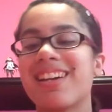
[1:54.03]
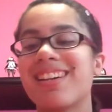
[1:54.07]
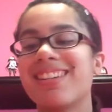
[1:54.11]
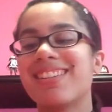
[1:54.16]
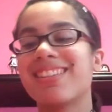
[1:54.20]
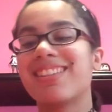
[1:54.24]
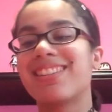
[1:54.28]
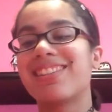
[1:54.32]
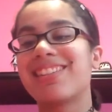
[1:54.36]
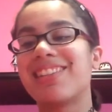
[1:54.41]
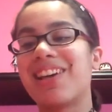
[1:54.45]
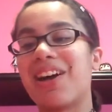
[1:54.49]

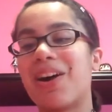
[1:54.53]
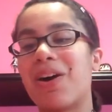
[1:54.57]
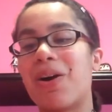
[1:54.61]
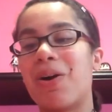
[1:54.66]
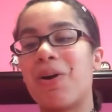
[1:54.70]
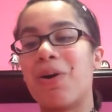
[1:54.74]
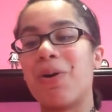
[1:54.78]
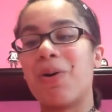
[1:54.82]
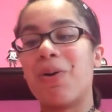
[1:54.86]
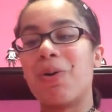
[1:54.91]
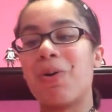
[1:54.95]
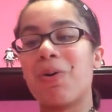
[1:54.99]

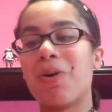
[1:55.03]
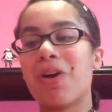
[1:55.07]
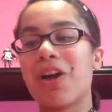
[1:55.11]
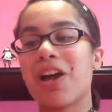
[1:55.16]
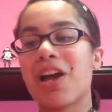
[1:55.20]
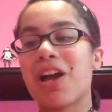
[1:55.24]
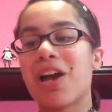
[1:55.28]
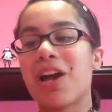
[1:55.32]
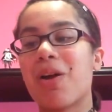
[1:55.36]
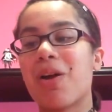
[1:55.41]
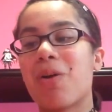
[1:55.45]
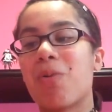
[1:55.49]
So
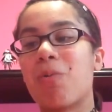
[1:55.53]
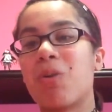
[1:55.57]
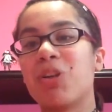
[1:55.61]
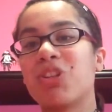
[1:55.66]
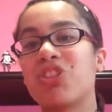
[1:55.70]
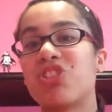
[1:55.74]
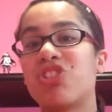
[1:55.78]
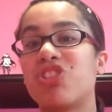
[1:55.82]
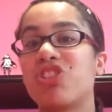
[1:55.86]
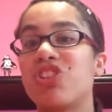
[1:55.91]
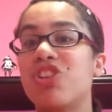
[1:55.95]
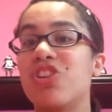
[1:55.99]

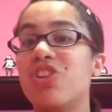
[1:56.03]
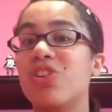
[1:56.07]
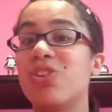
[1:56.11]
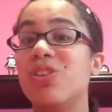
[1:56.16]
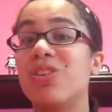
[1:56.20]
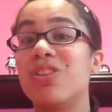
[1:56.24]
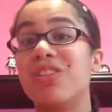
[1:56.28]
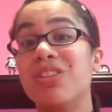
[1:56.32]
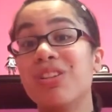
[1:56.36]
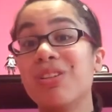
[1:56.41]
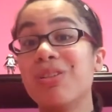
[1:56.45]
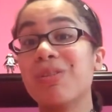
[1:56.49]
what's she
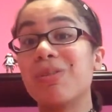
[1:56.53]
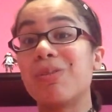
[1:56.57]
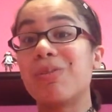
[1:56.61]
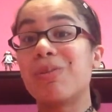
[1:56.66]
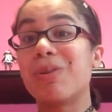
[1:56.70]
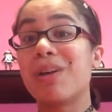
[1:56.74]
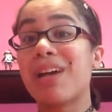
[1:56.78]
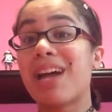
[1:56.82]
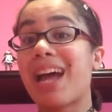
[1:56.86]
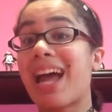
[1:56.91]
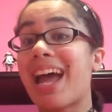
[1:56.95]
gonna do?